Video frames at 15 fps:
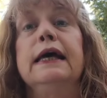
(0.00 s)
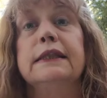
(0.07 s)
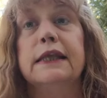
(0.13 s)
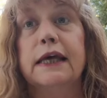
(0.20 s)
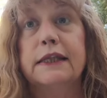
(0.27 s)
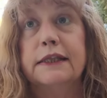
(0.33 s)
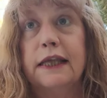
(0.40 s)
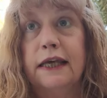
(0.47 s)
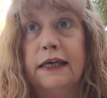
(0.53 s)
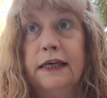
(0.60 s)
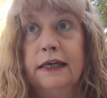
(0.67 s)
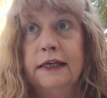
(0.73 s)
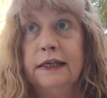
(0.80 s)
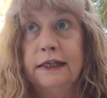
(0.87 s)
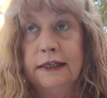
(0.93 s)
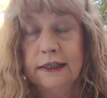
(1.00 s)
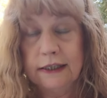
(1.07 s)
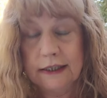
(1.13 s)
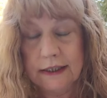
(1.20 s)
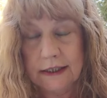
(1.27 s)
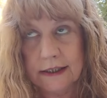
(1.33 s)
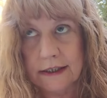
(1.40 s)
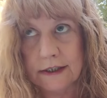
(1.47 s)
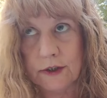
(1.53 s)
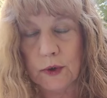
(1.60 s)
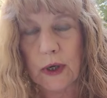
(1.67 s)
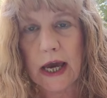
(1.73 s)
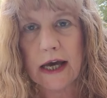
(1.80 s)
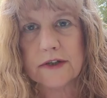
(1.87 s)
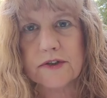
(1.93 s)
And then
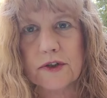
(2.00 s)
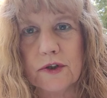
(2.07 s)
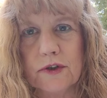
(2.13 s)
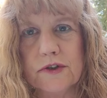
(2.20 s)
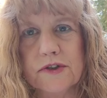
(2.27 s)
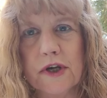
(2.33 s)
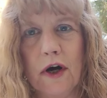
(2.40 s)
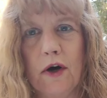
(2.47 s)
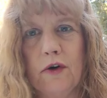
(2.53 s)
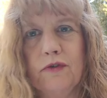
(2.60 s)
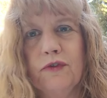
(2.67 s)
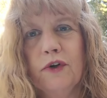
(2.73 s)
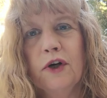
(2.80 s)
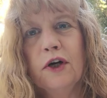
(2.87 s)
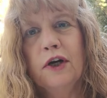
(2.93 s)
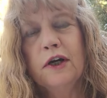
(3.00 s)
you ask yourself,